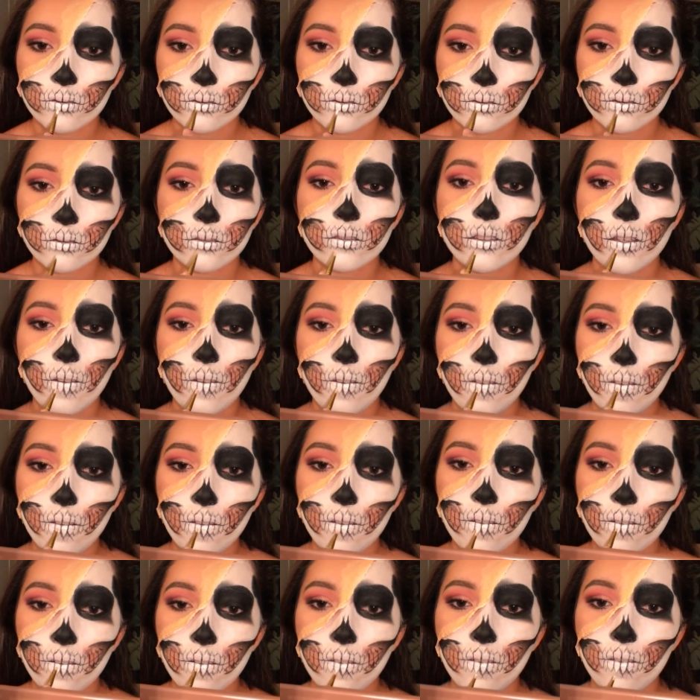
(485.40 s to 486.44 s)
paint once
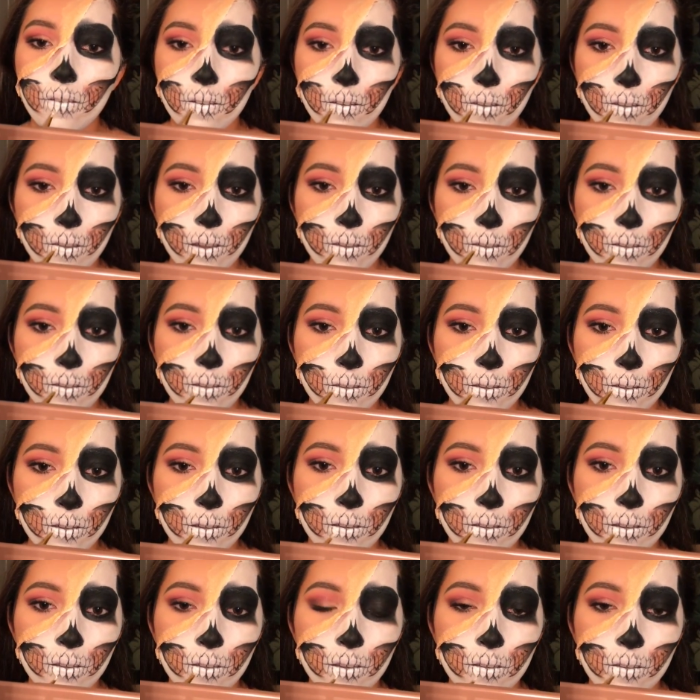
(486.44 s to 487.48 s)
again and
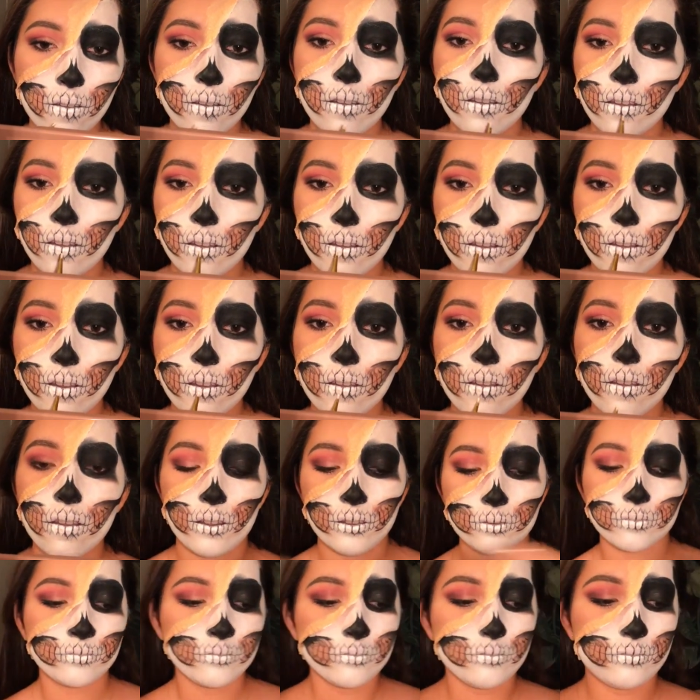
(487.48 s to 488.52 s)
kind of
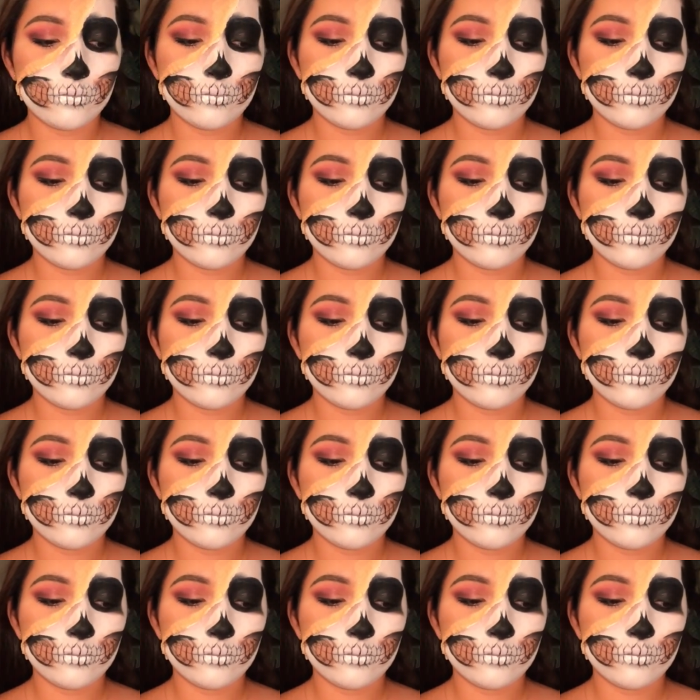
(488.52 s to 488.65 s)
reshade